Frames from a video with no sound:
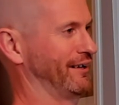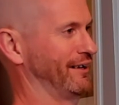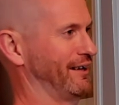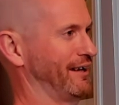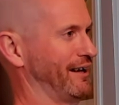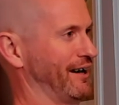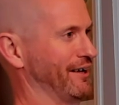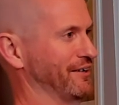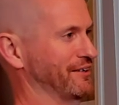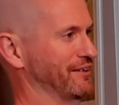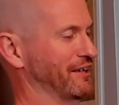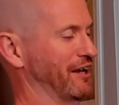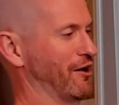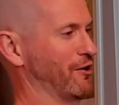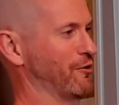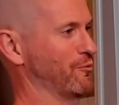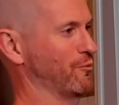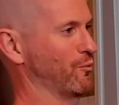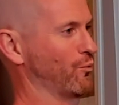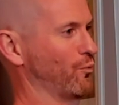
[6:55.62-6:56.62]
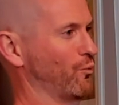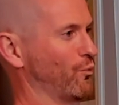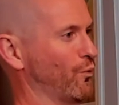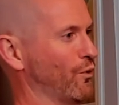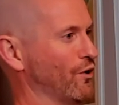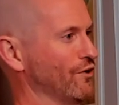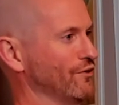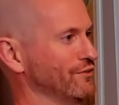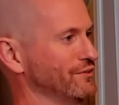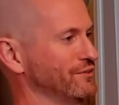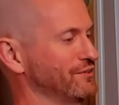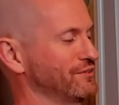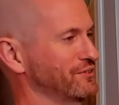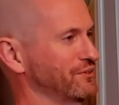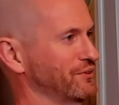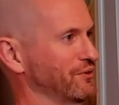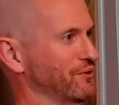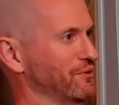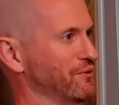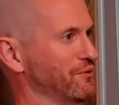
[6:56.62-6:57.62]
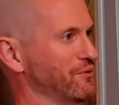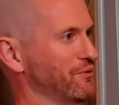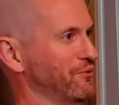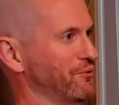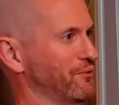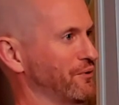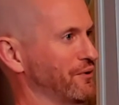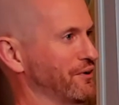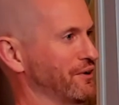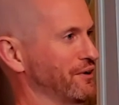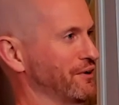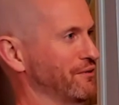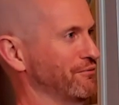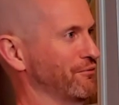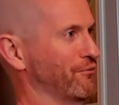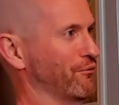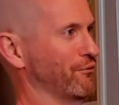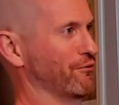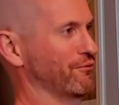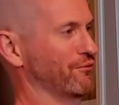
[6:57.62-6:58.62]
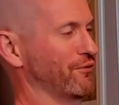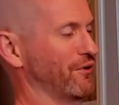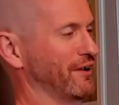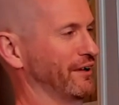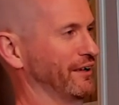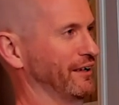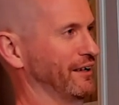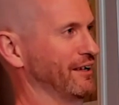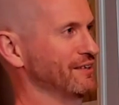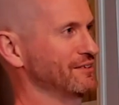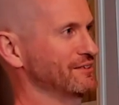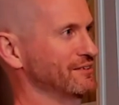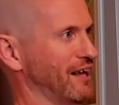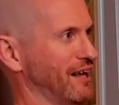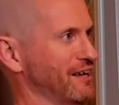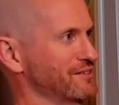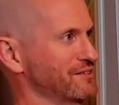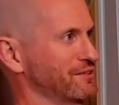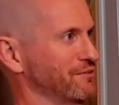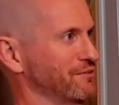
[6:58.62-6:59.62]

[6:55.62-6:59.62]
And again, 1, 2, 3, 4, 5. So that's the